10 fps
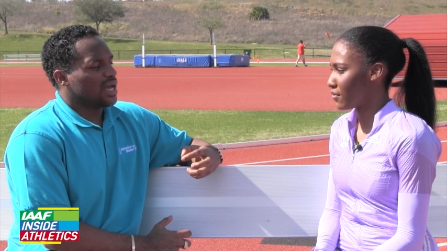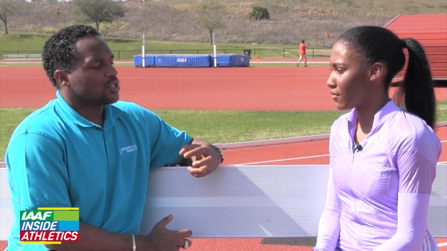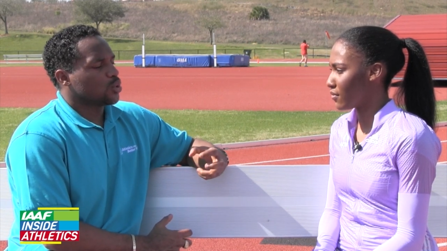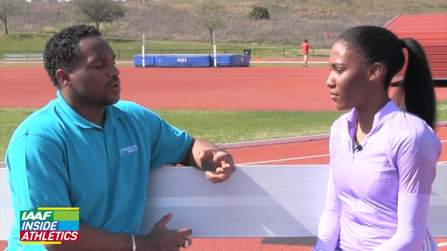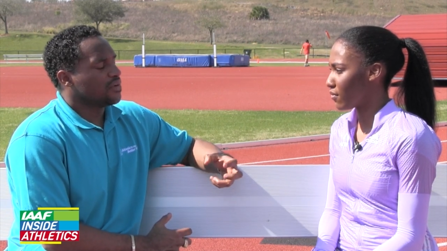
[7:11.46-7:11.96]

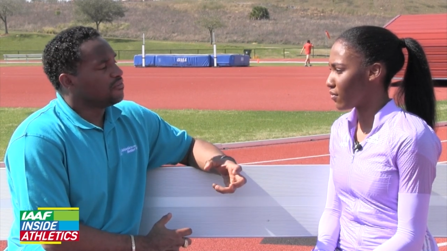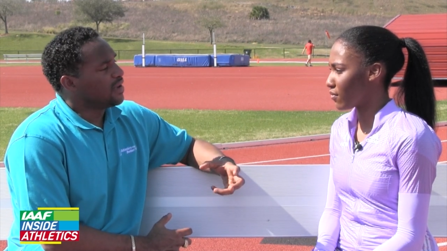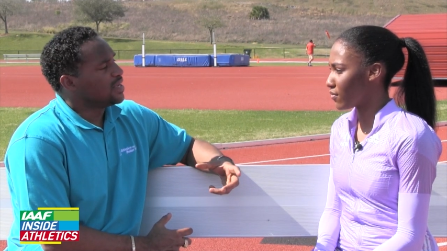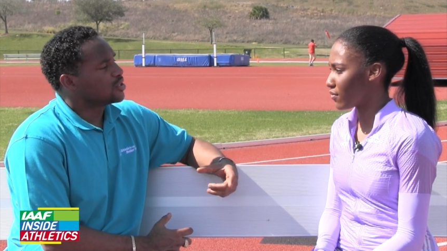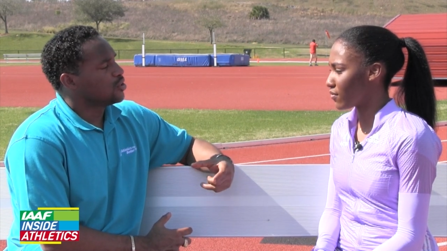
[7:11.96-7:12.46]
Speaker 1: sort of
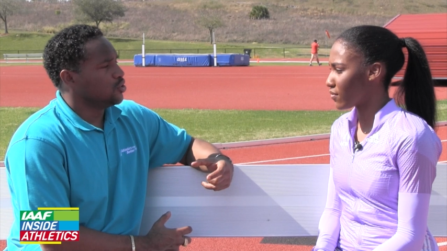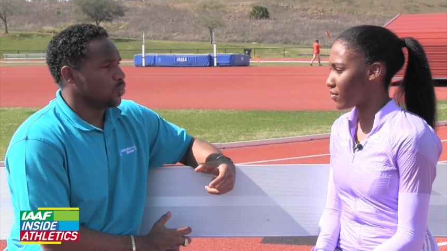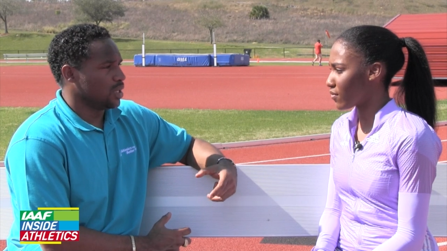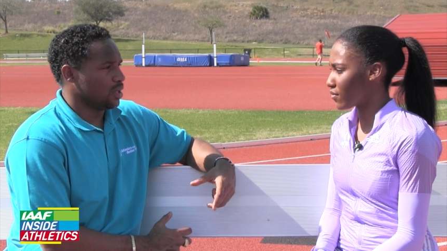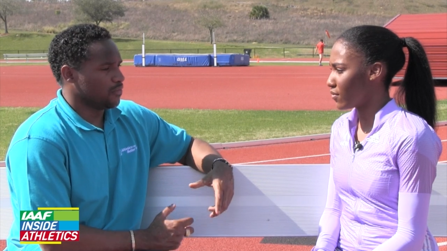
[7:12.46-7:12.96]
advice could
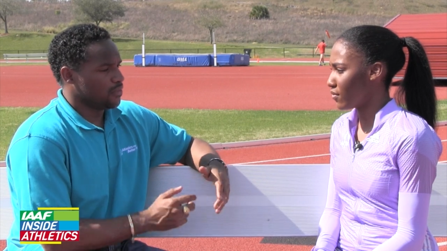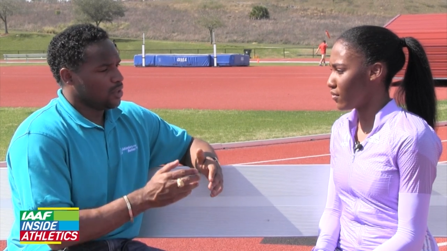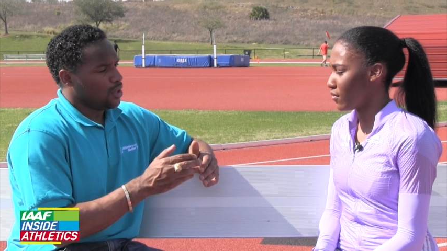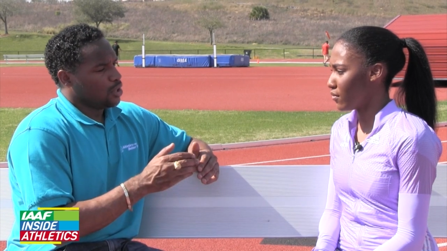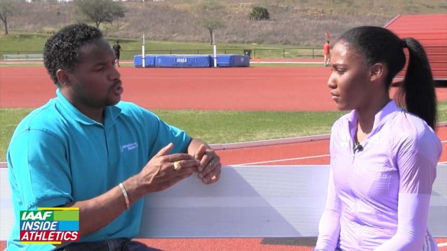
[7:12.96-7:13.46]
you give
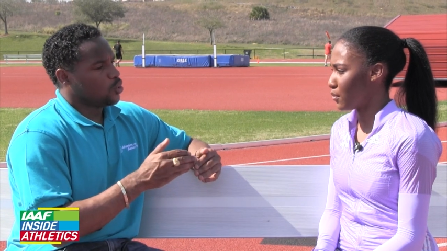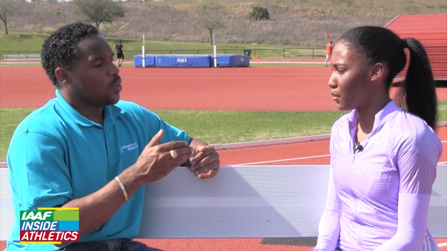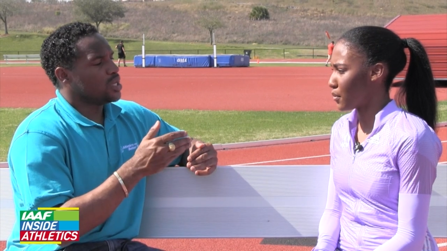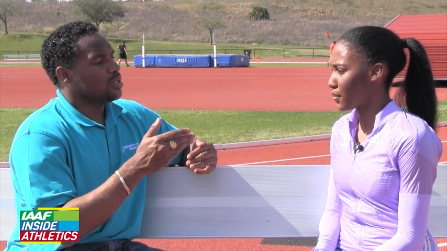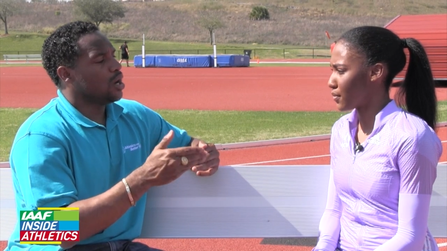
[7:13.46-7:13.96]

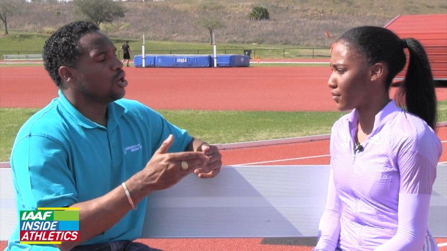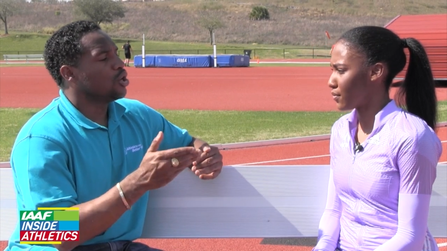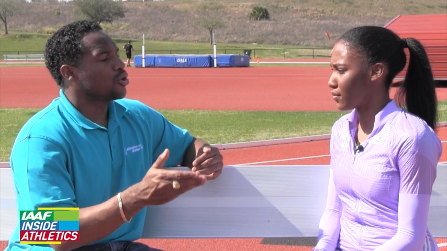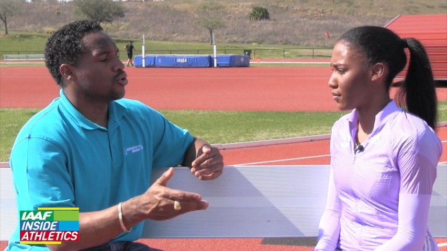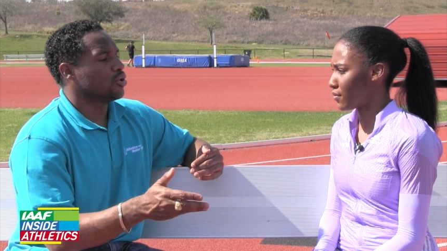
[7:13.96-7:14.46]
to a
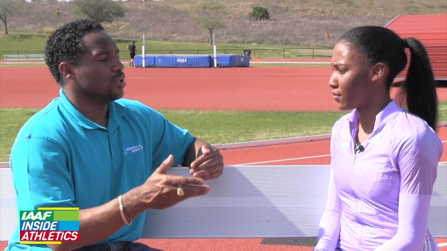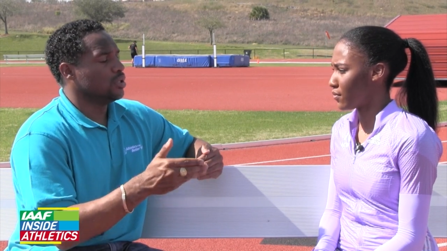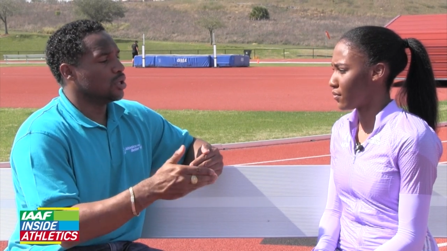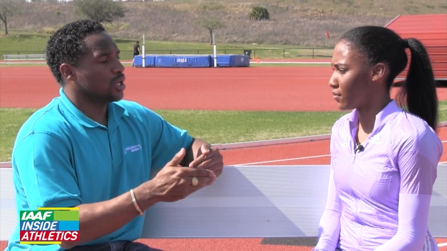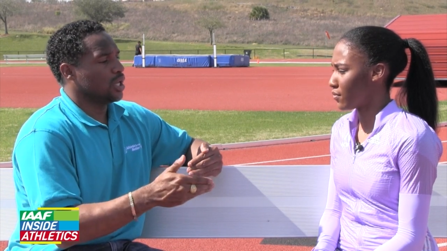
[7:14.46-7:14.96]
young girl
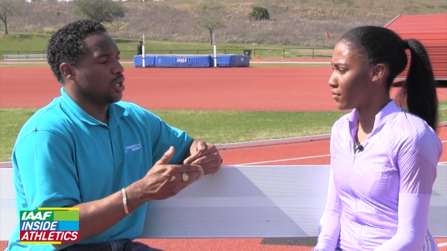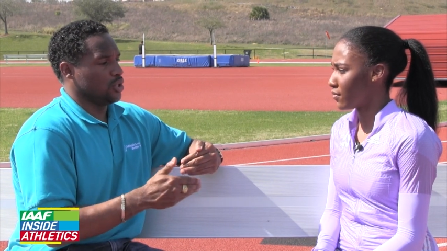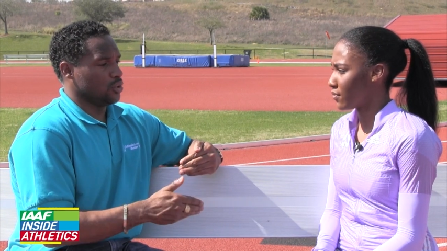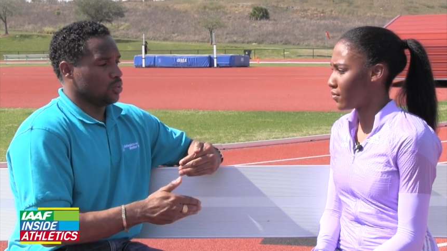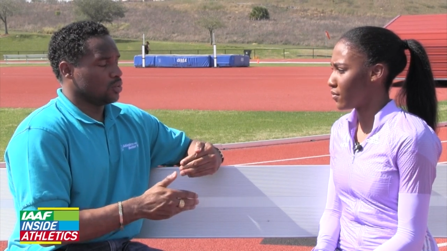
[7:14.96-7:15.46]
looking
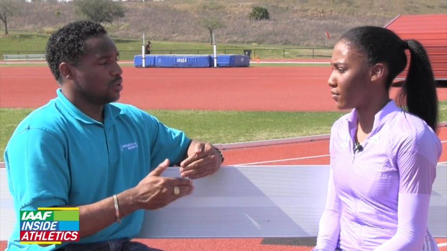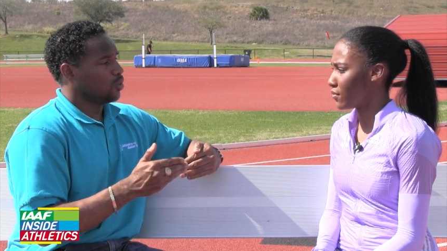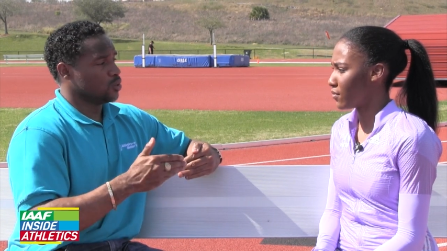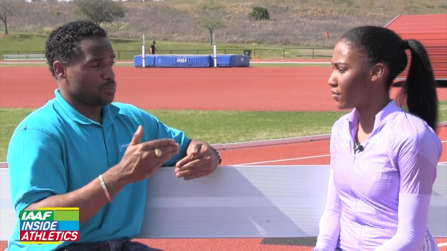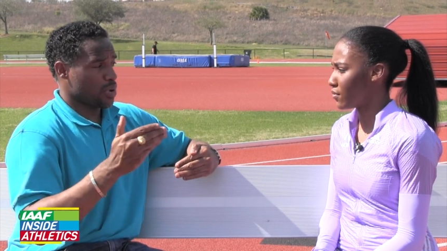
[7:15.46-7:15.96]
at you
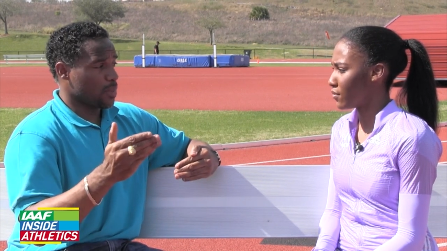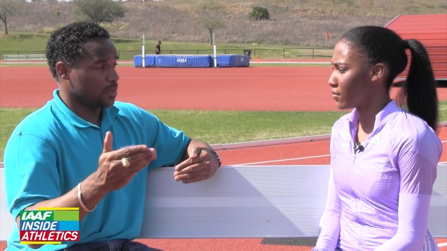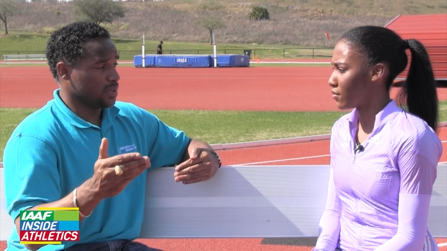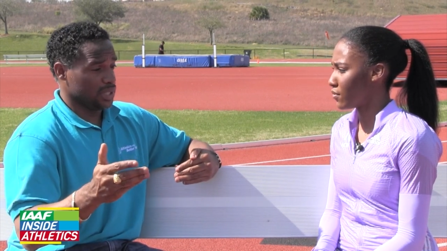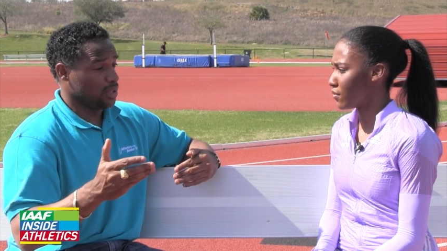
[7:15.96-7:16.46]
who's
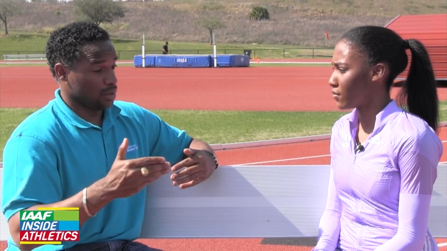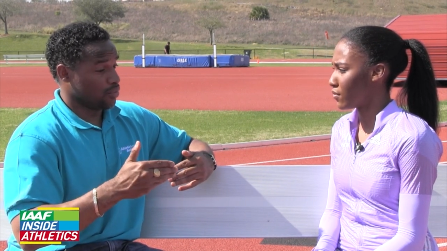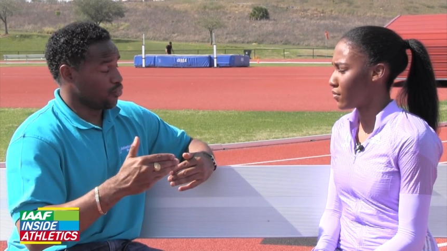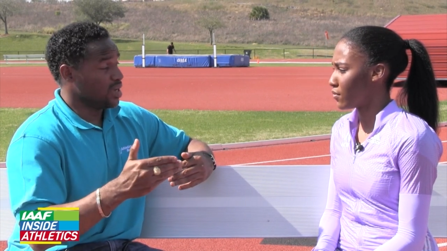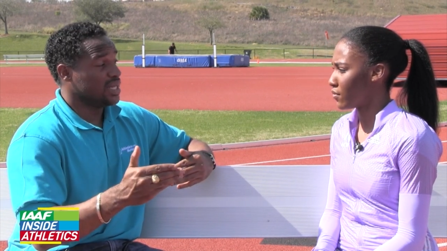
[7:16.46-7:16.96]
probably
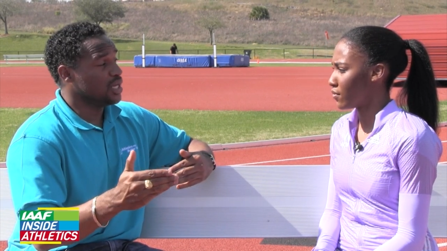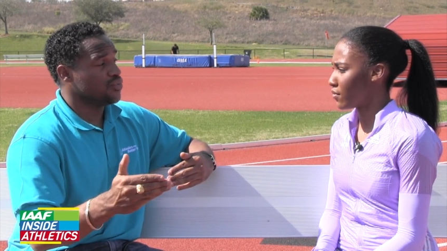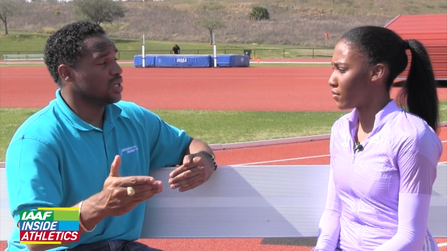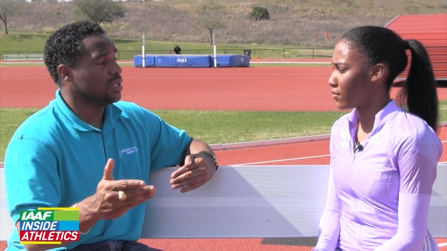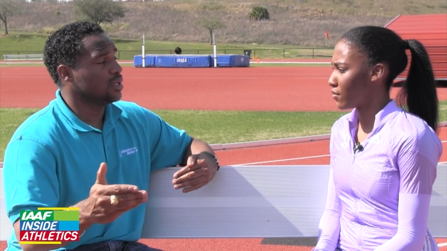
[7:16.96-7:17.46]
really,
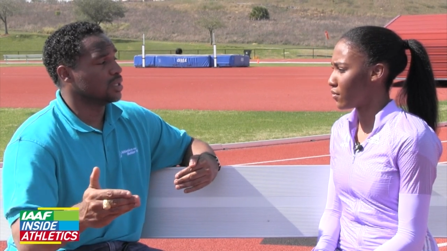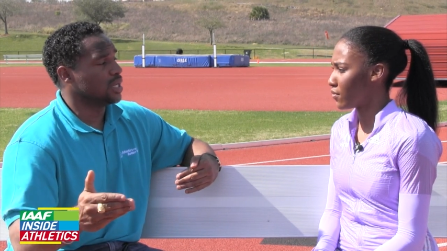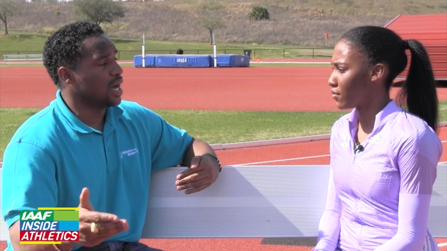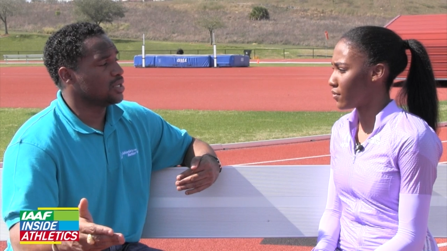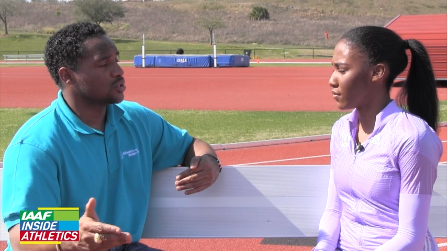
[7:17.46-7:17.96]
really good
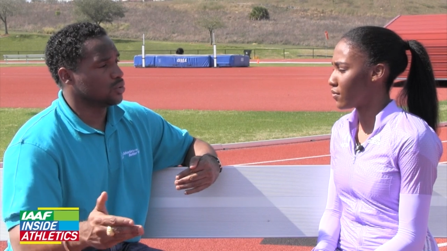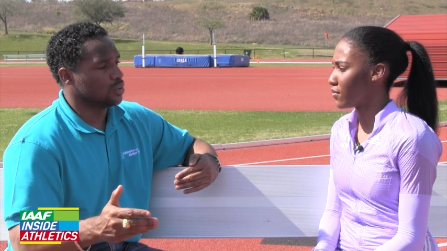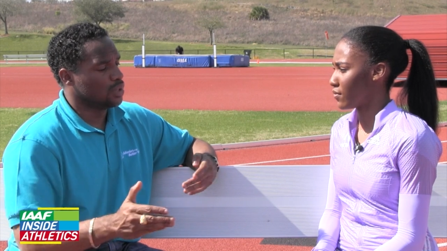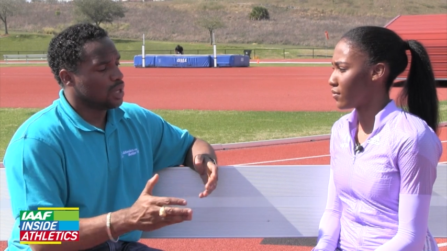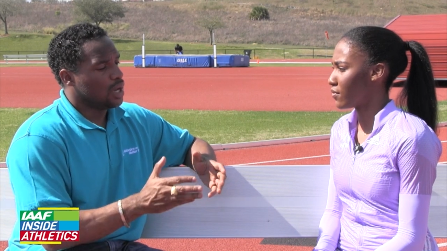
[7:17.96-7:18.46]
in high
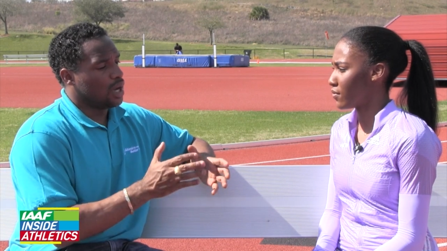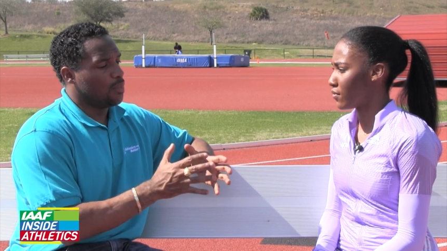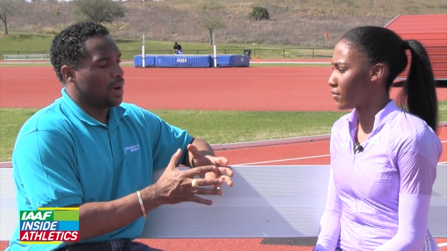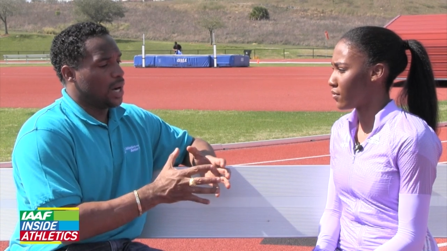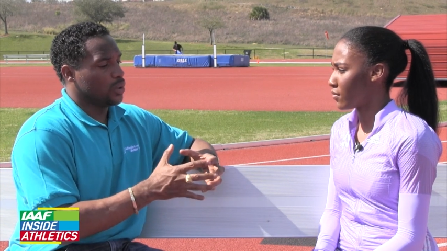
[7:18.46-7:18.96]
school
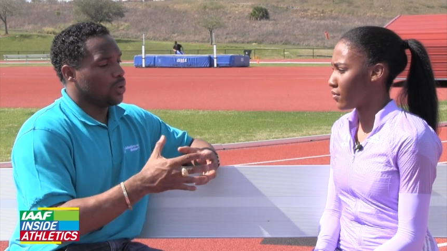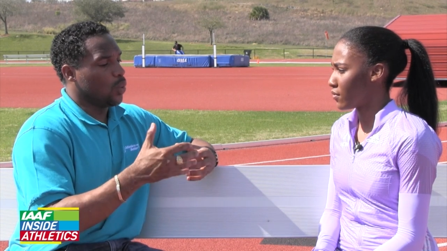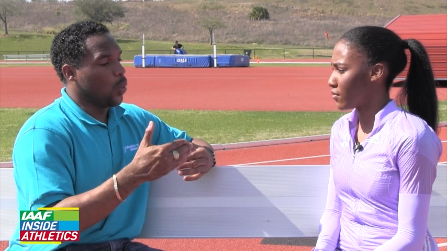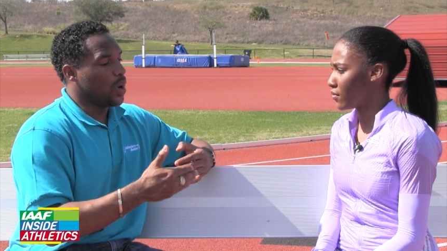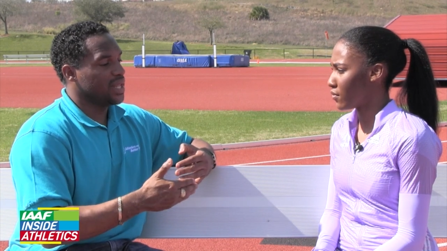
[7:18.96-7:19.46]
about
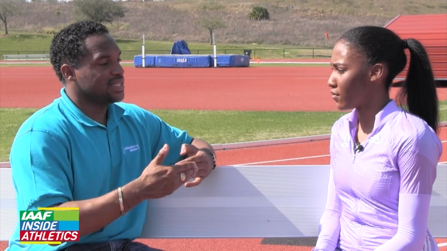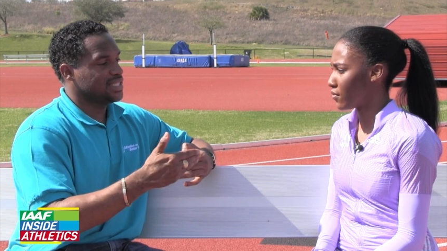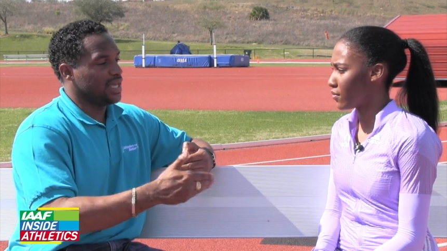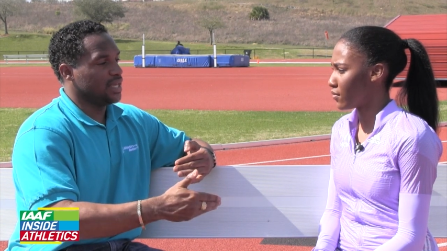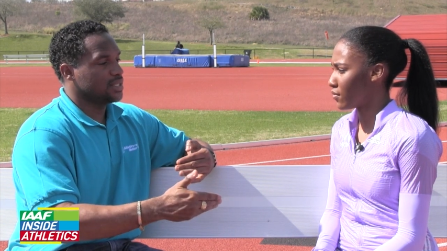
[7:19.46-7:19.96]
what
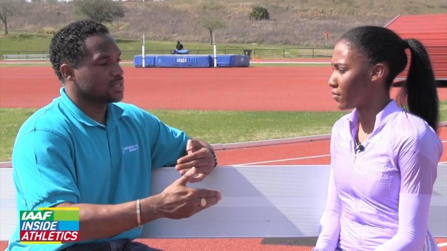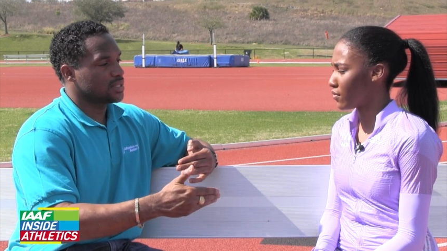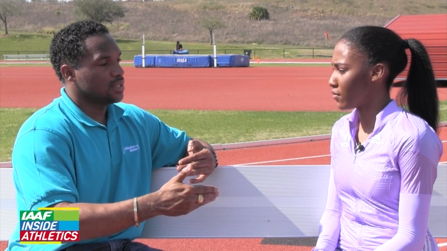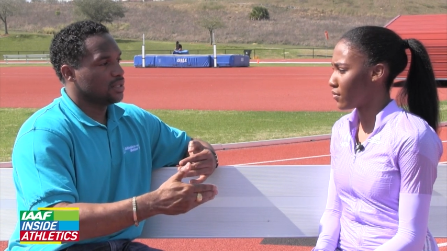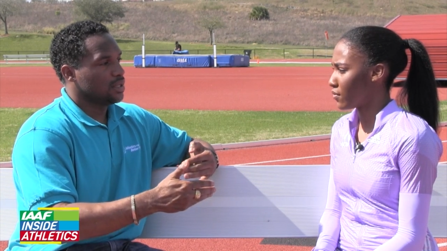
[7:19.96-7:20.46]
it takes